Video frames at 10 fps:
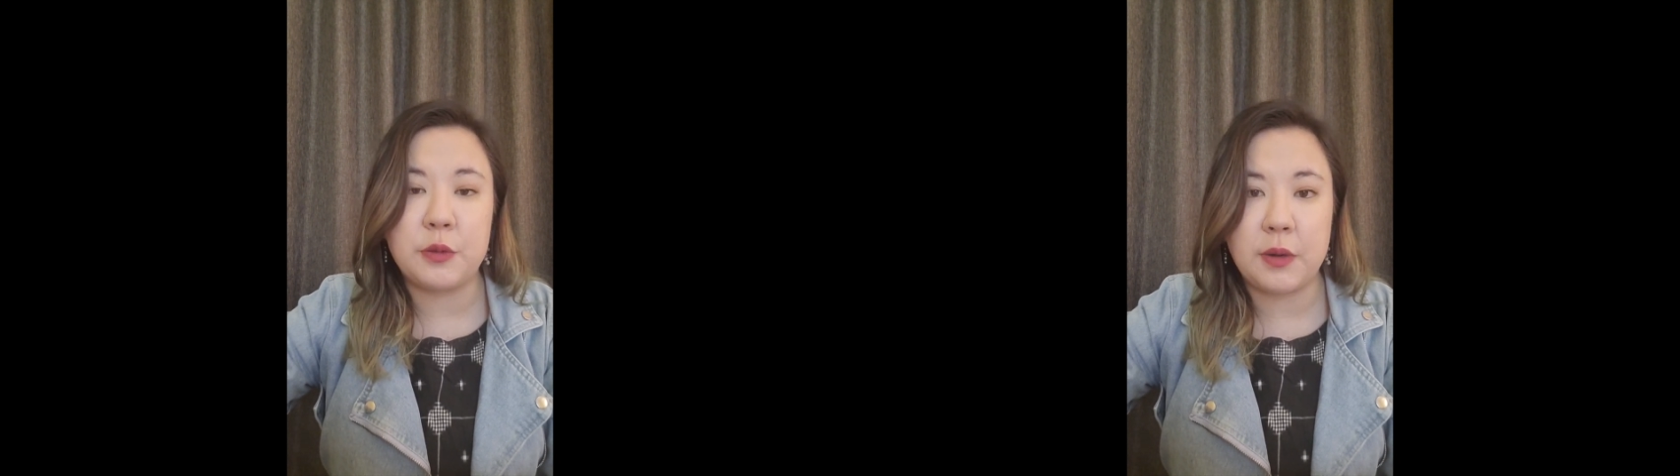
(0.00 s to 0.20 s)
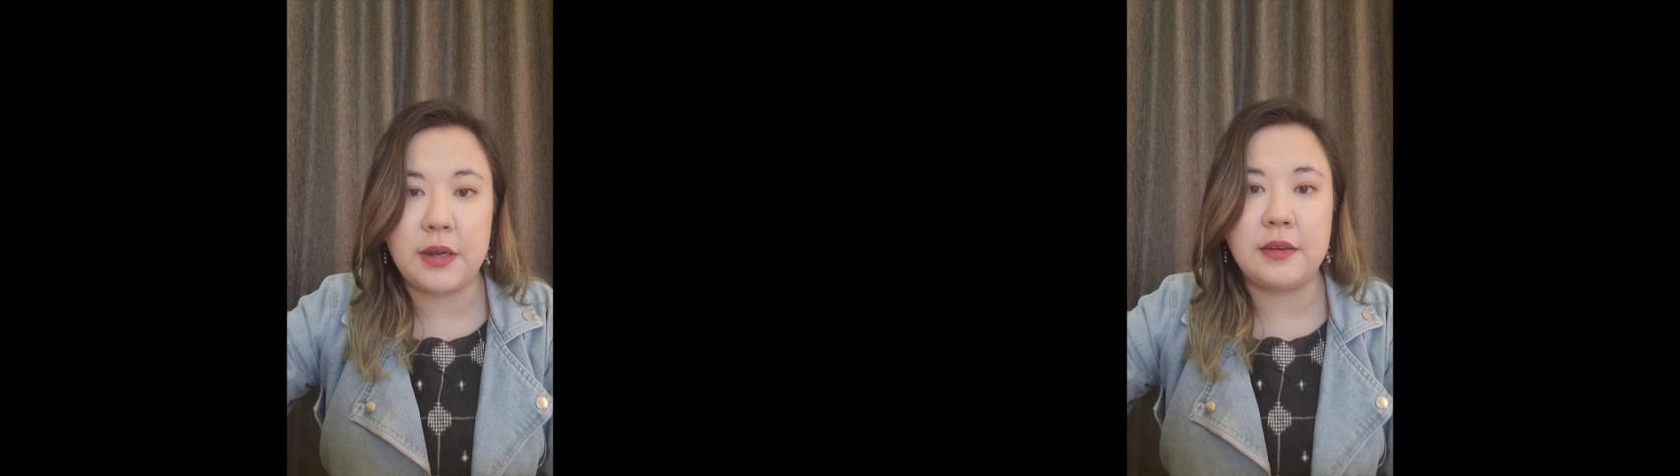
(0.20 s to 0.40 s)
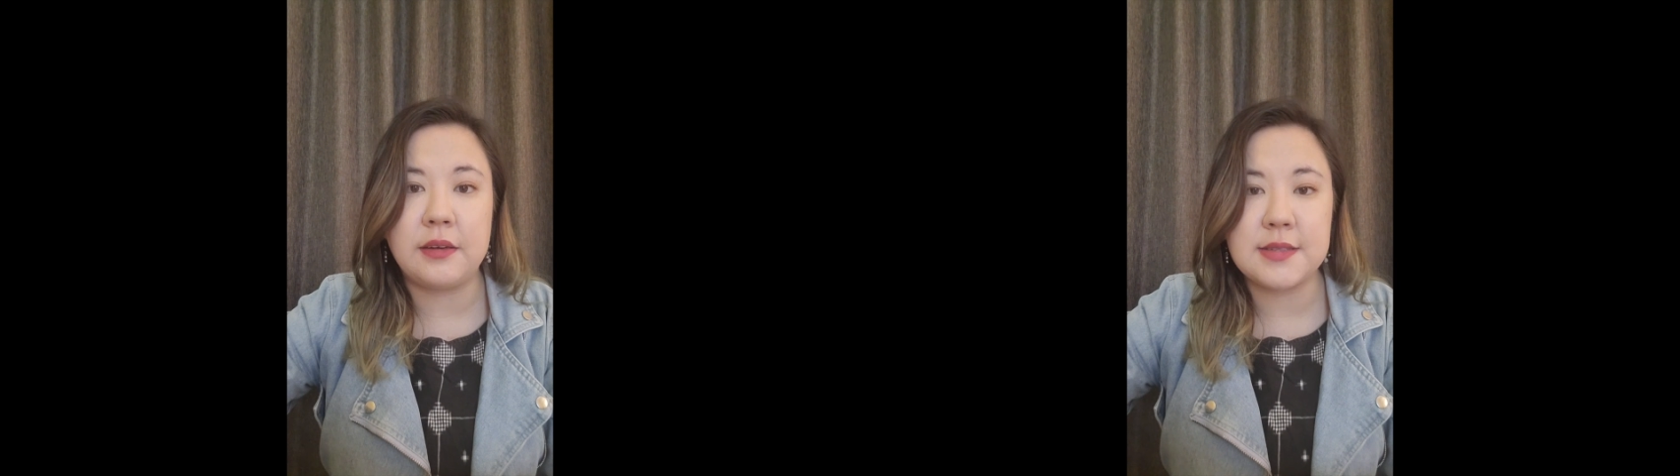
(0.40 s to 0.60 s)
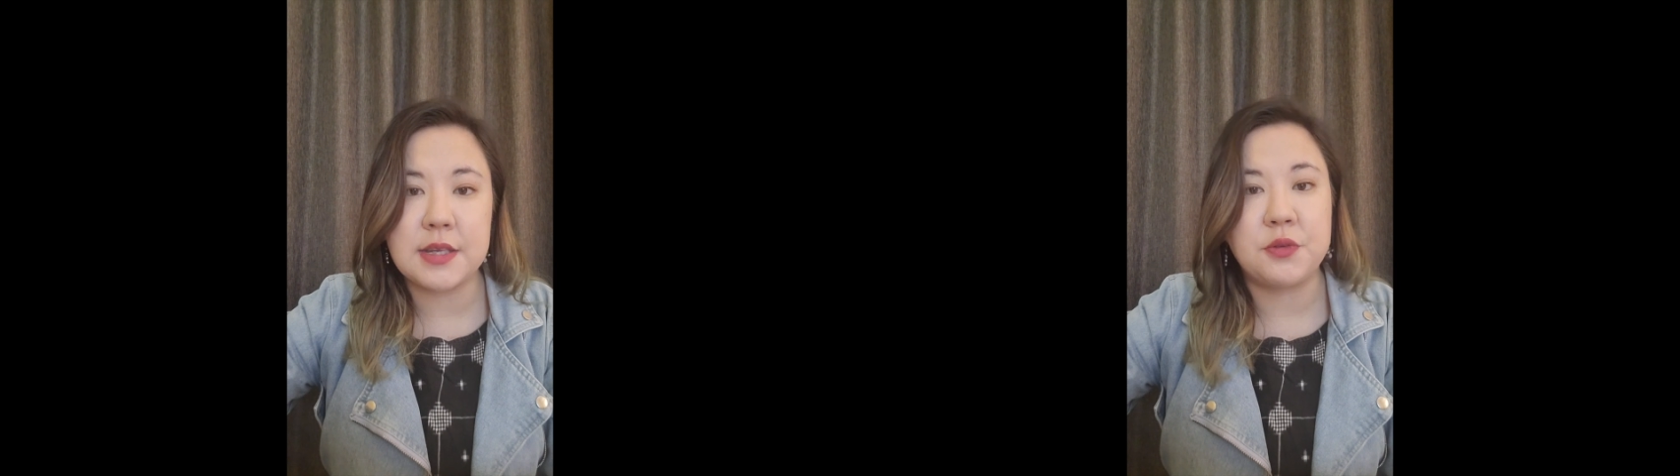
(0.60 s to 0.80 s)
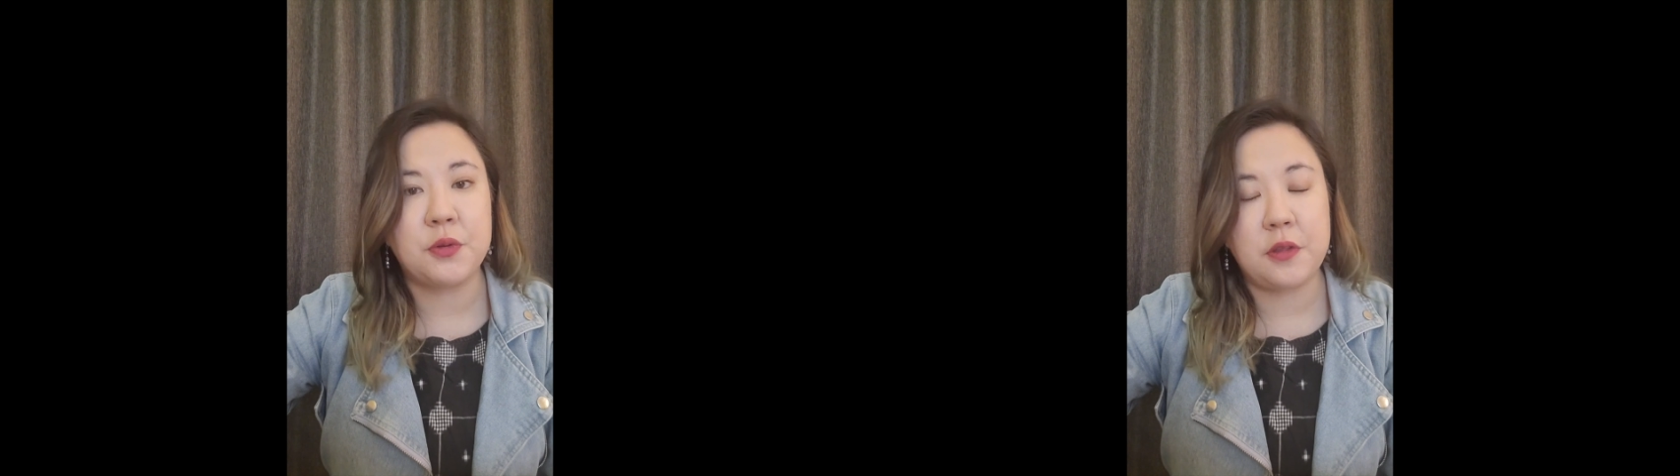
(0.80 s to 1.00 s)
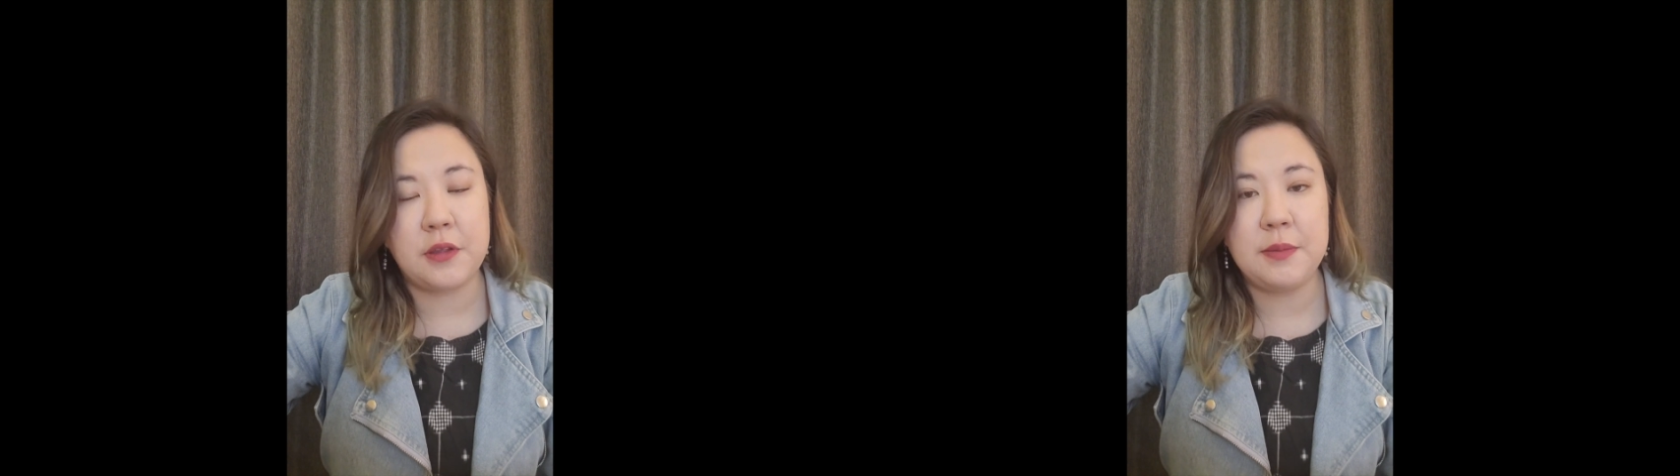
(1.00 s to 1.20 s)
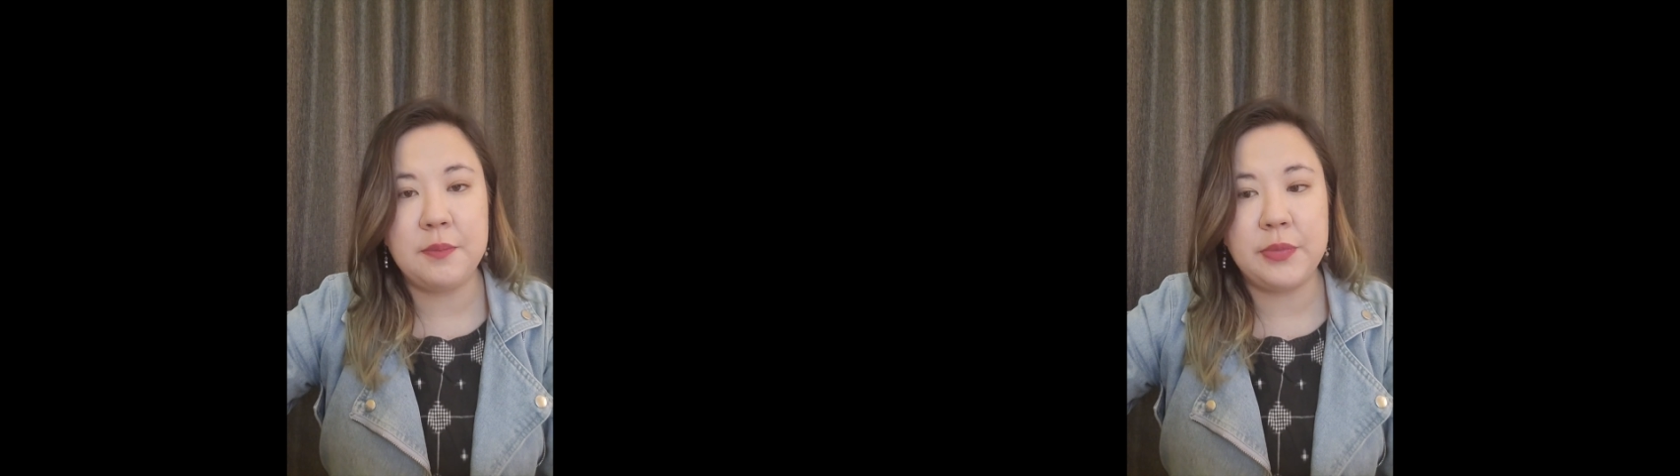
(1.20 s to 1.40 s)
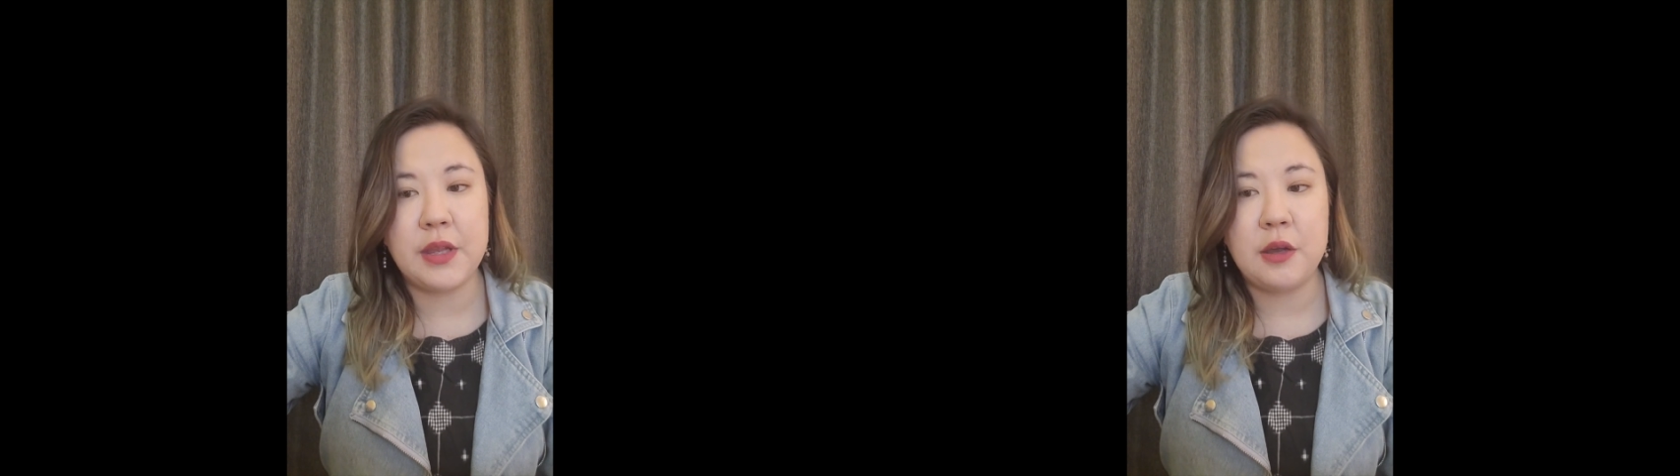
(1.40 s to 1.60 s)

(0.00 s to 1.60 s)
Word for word: one central theme,